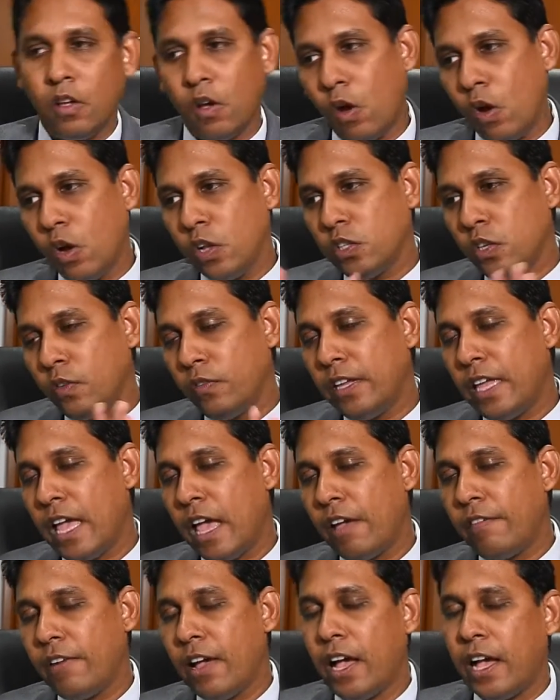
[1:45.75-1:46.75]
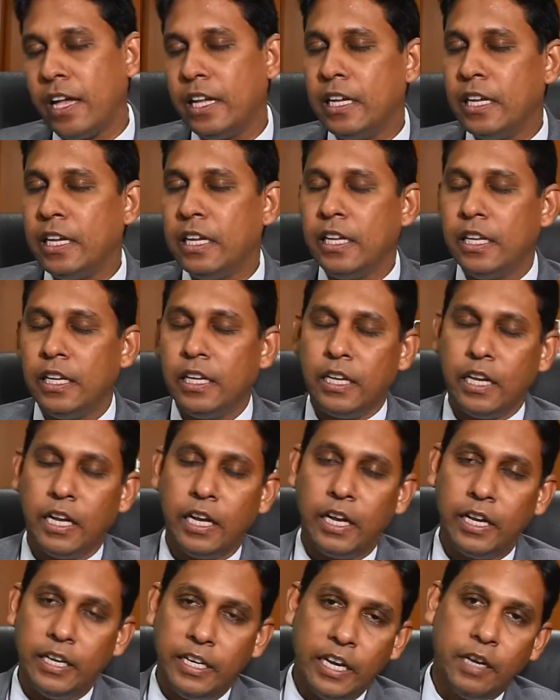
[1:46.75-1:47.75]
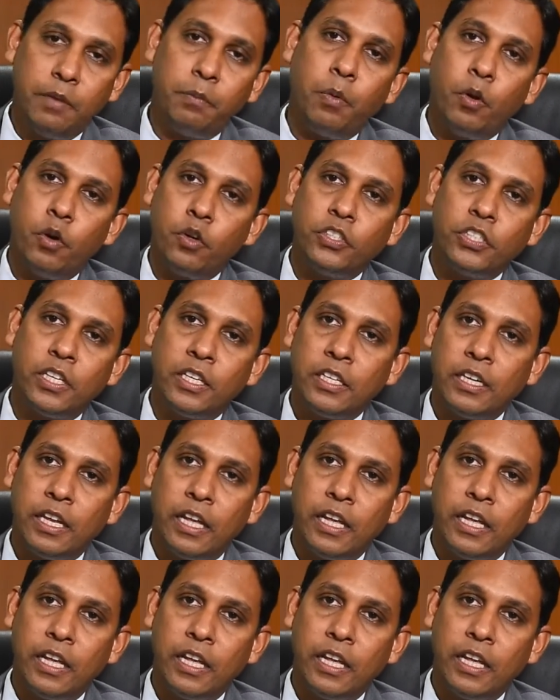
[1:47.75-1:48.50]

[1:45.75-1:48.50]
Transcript: Also, we have a higher debt portion